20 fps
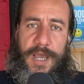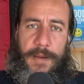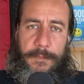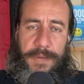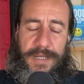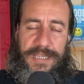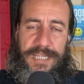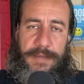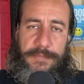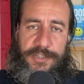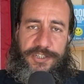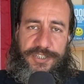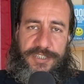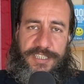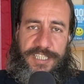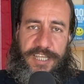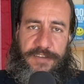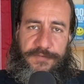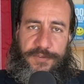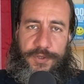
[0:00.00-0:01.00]
But let me
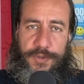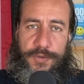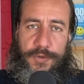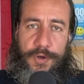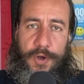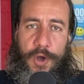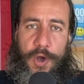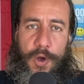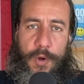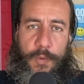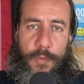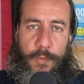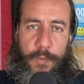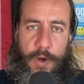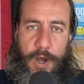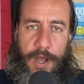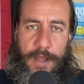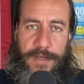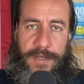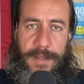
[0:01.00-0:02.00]
just give you
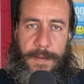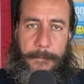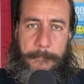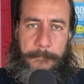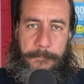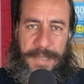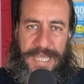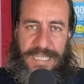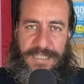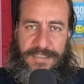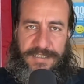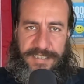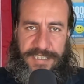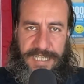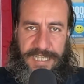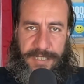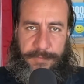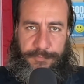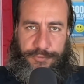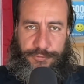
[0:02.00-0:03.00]
one
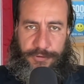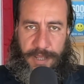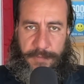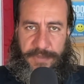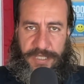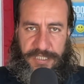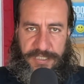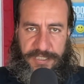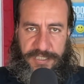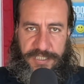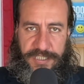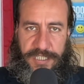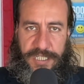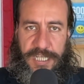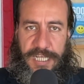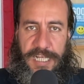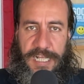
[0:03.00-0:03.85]
basic premise